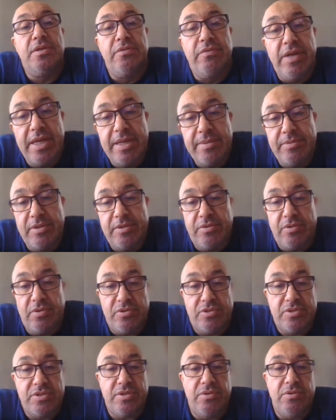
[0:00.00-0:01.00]
variable
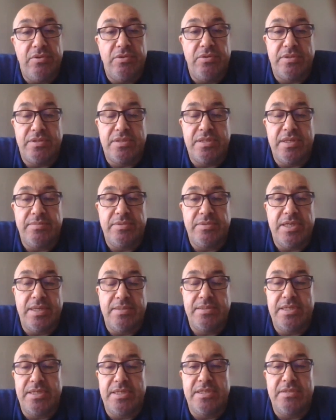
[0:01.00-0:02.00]
cost, or
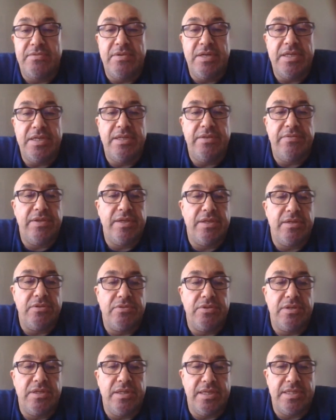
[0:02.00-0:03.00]
sometimes it is very
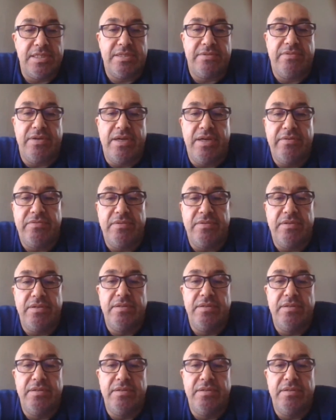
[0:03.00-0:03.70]
difficult to classify.